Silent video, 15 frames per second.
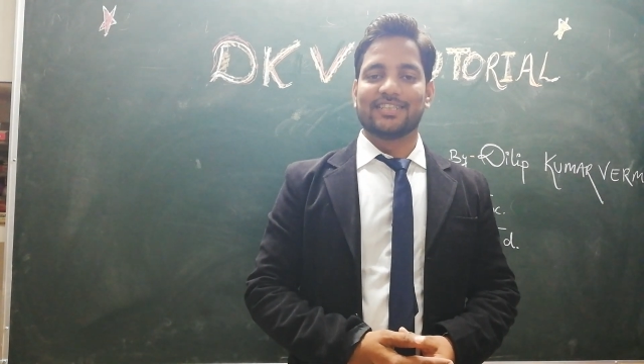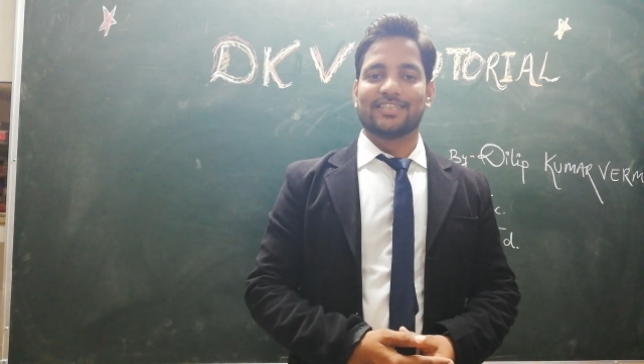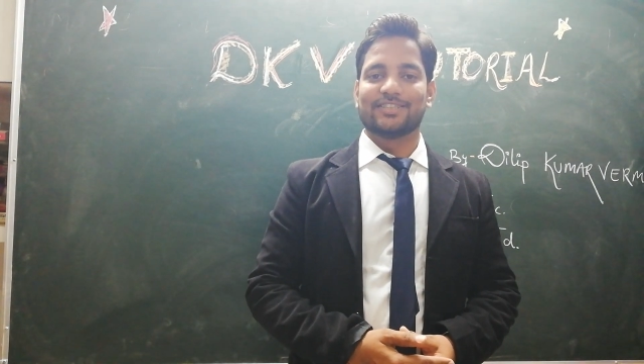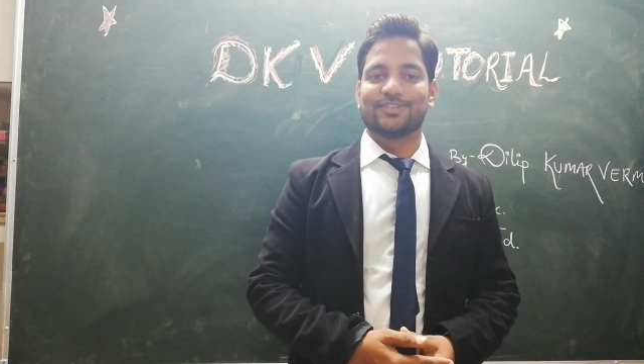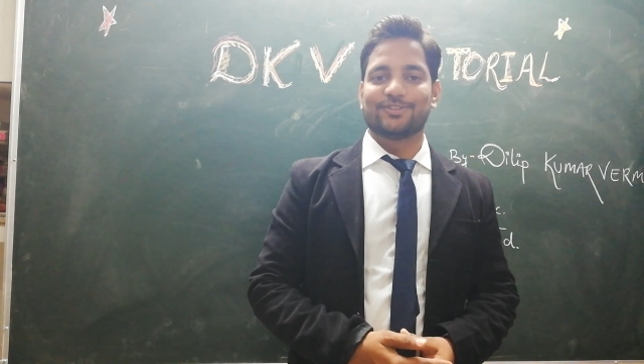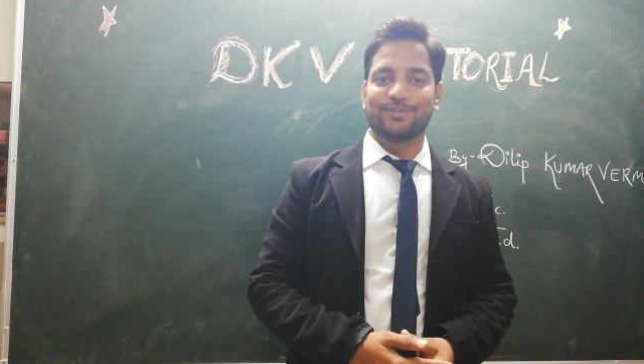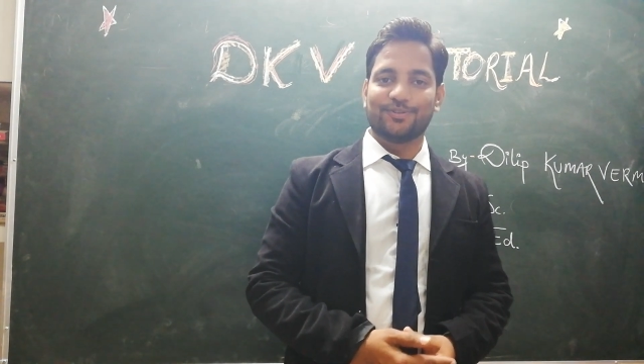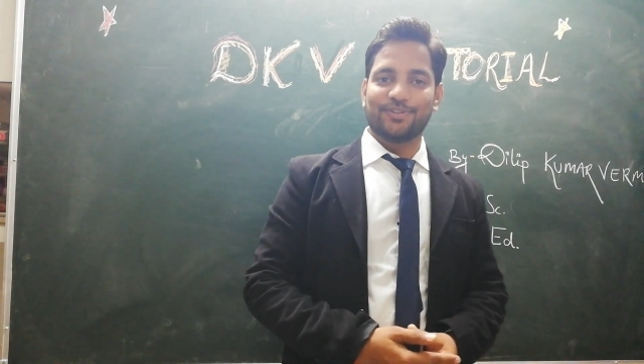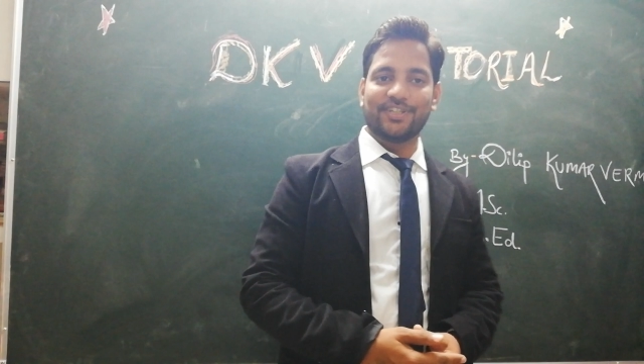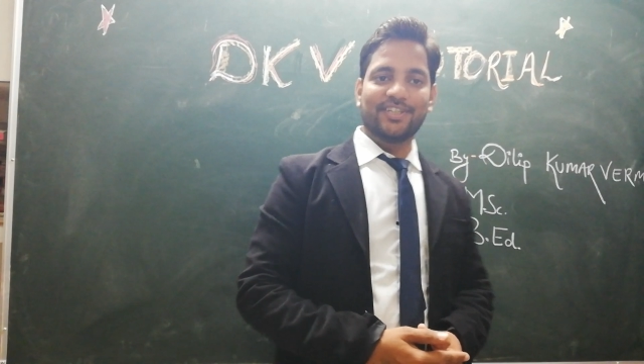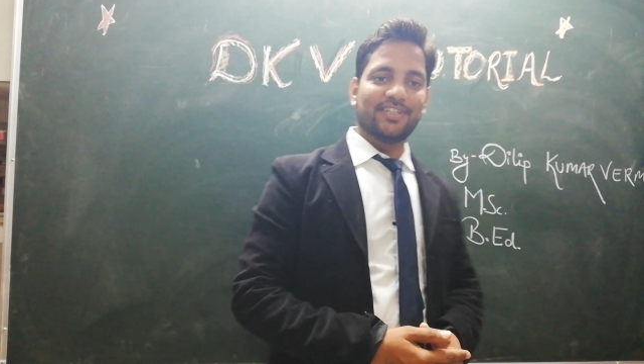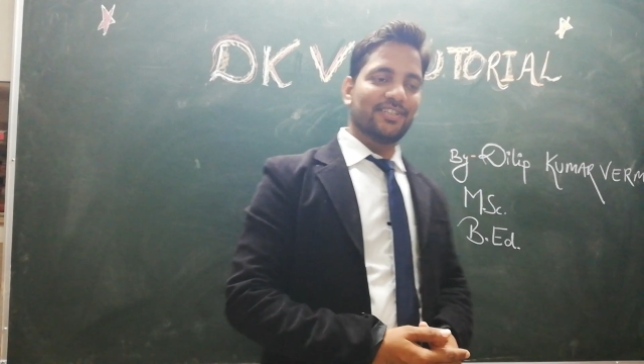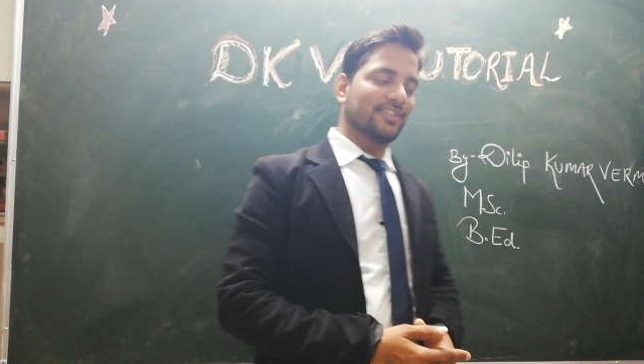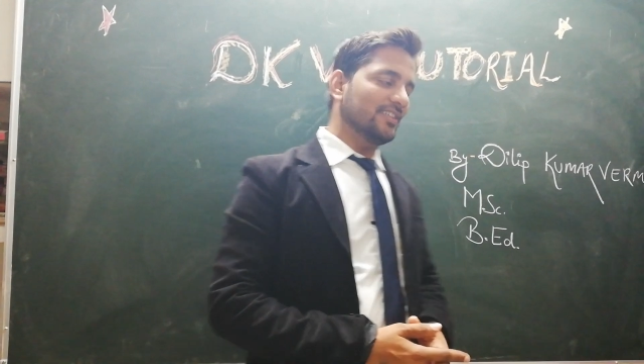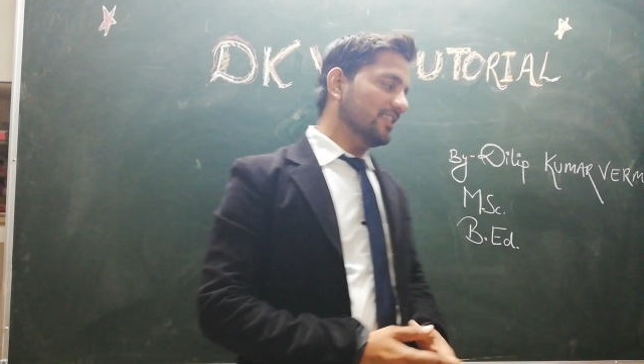So
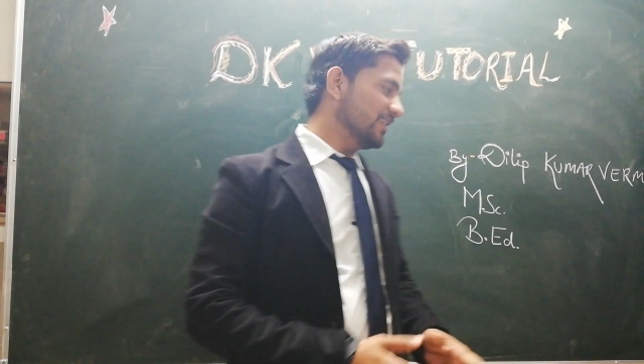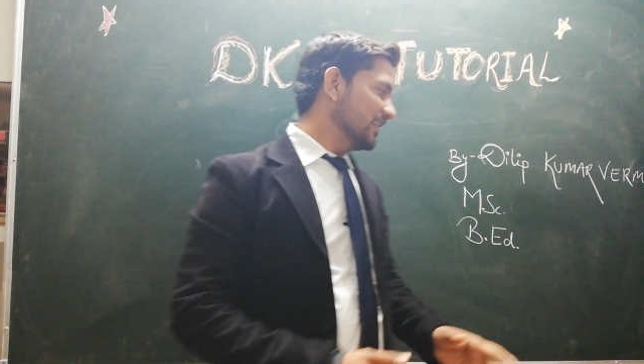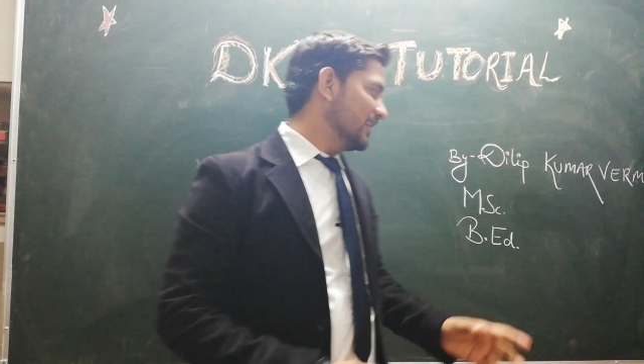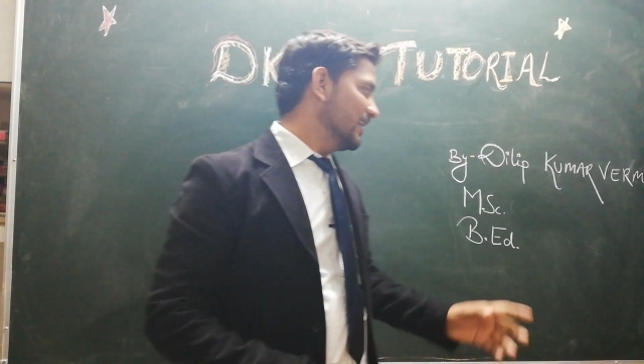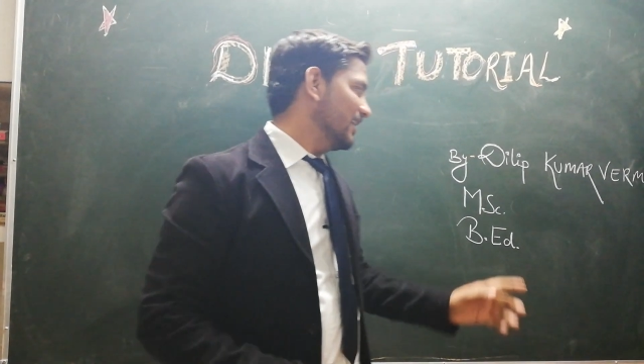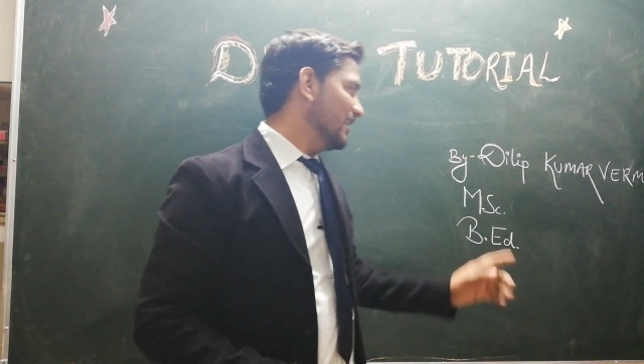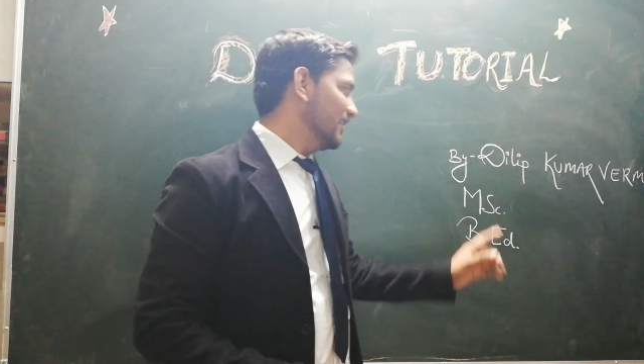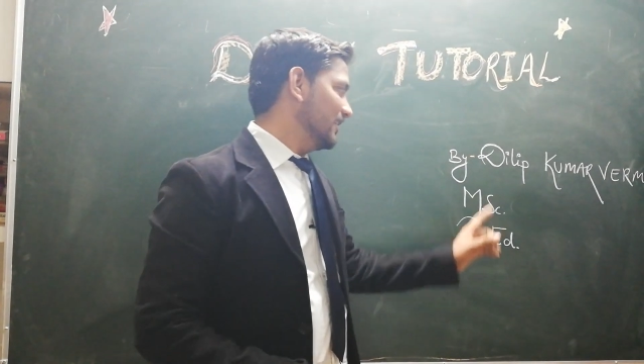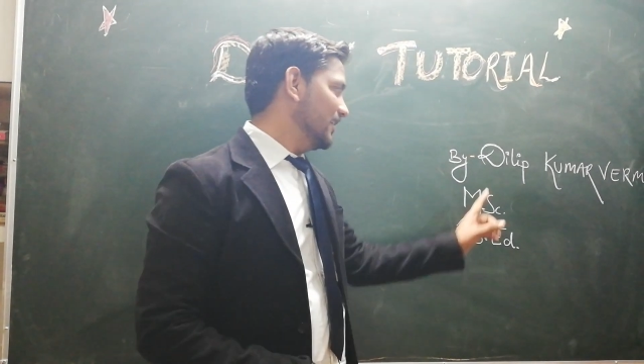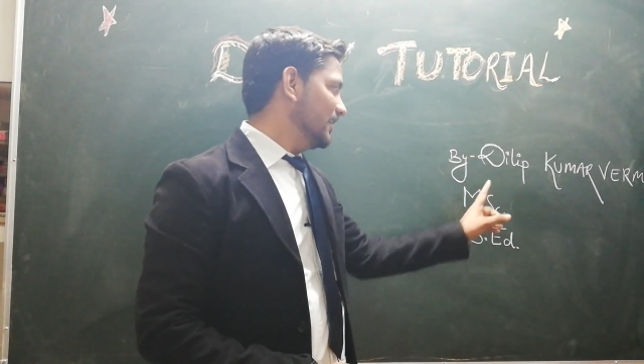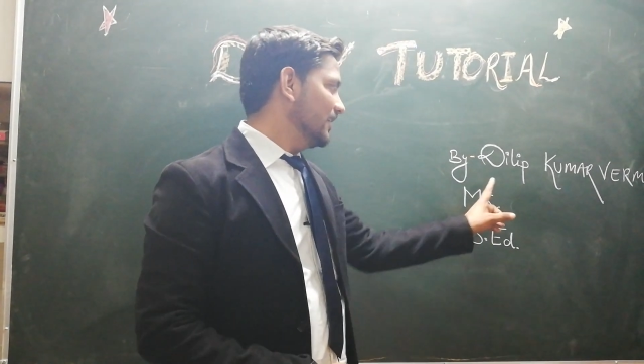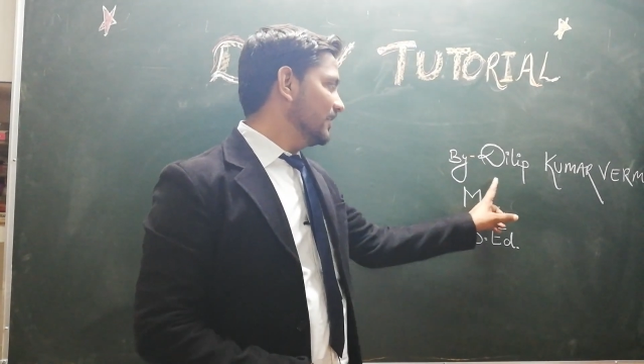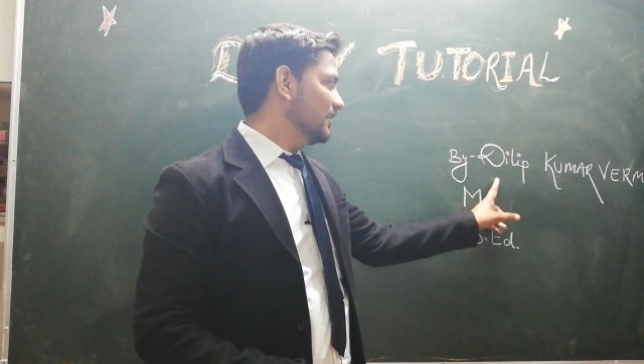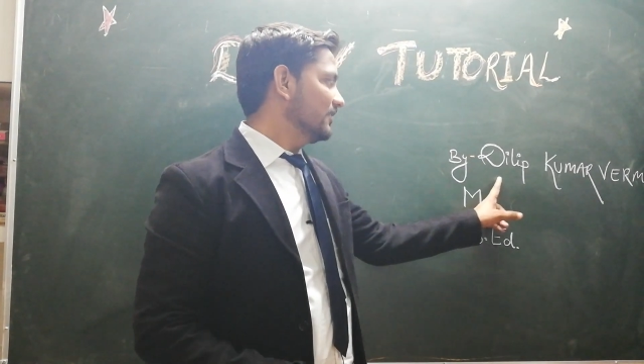here I,